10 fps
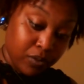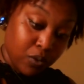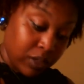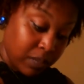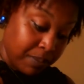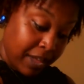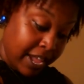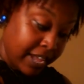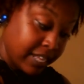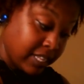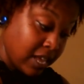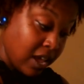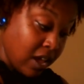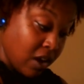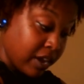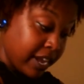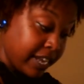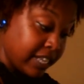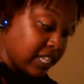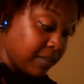with the past. Okay,
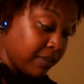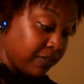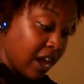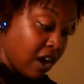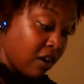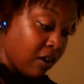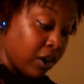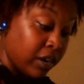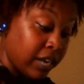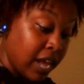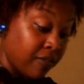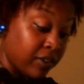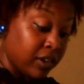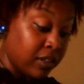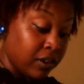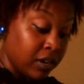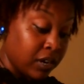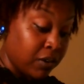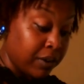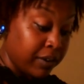some of y'all are going to have another
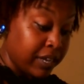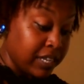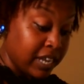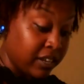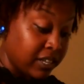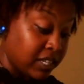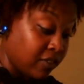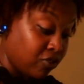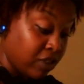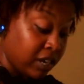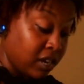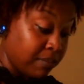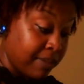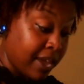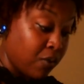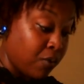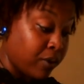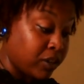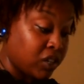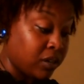Aquarius like yourself try to come back or
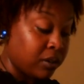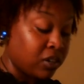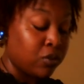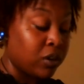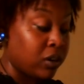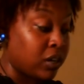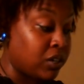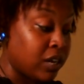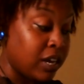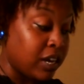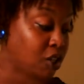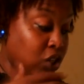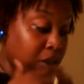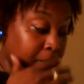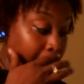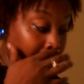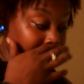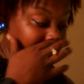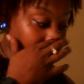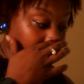jump or, or Gemini,
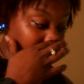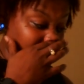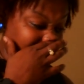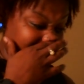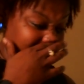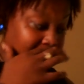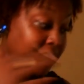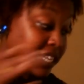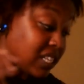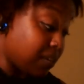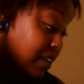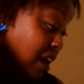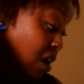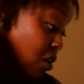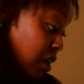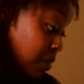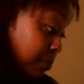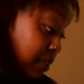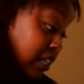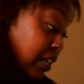Libra, okay? Some of y'all are
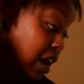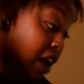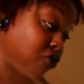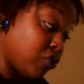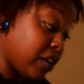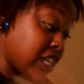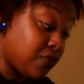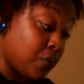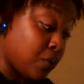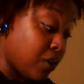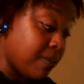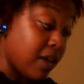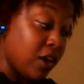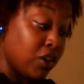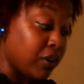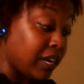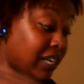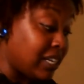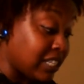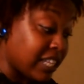completely, y'all have transformed. You're
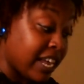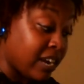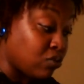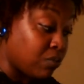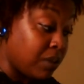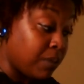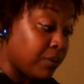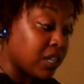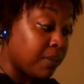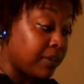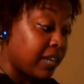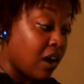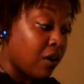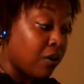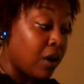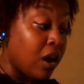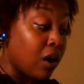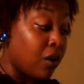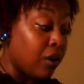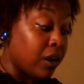ending cycles with people. Some of y'all
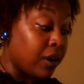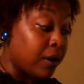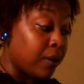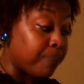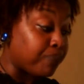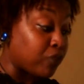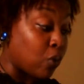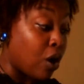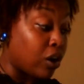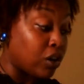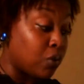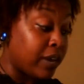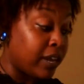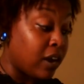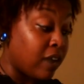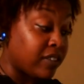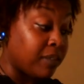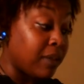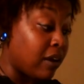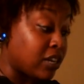are um, walking away. Some of
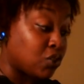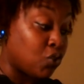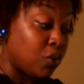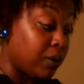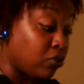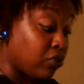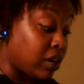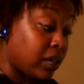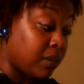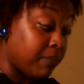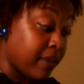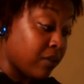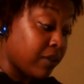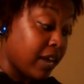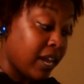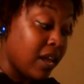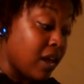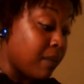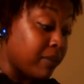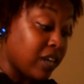y'all got a Scorpio trying to come back, okay?
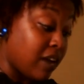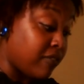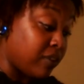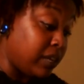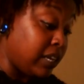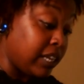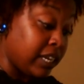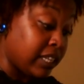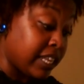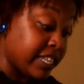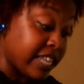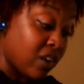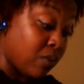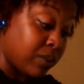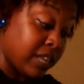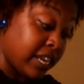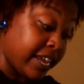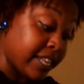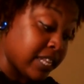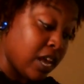But y'all have completely ended that cycle with their ass.